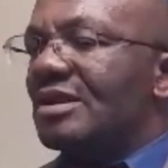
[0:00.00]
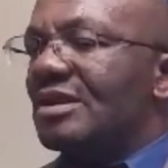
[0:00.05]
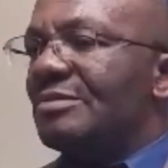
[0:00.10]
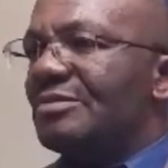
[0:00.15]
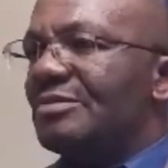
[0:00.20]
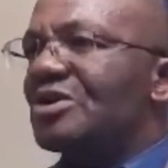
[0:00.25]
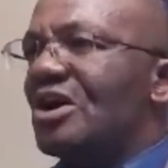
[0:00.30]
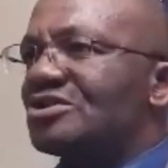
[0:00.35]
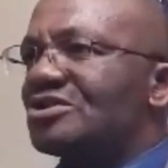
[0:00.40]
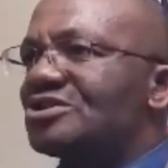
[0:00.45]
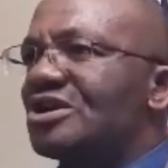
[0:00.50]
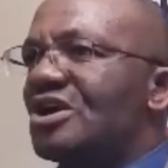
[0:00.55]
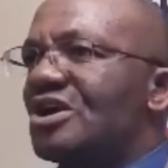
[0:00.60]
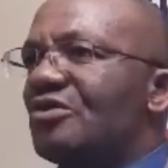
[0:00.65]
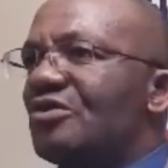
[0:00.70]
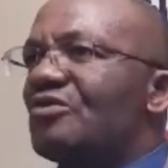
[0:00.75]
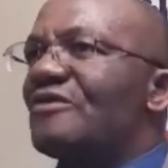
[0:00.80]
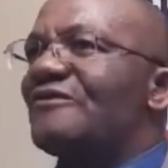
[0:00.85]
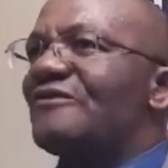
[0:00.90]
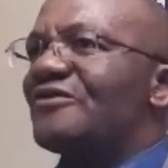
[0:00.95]
Because
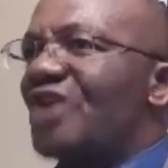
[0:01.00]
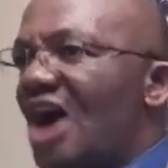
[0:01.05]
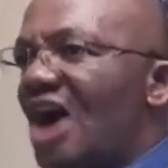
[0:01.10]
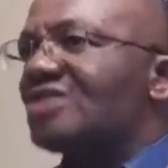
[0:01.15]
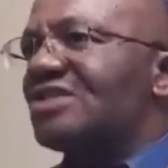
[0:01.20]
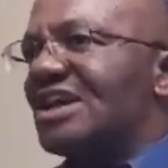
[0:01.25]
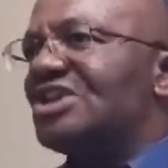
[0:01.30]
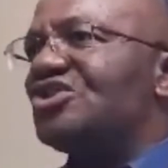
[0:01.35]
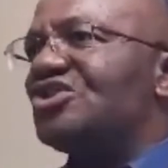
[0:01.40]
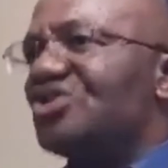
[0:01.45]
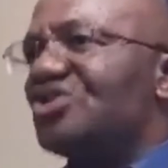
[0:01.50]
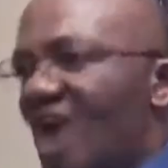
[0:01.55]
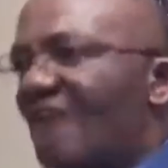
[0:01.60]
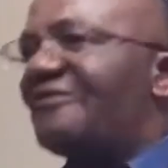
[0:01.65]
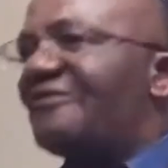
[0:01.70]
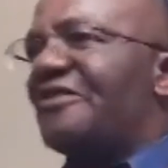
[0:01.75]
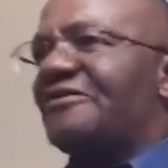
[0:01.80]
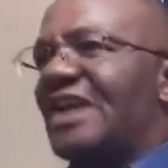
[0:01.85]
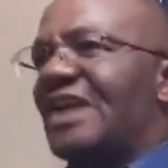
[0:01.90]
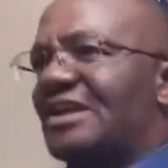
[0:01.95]
we've got enough
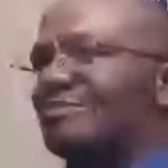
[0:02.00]
of La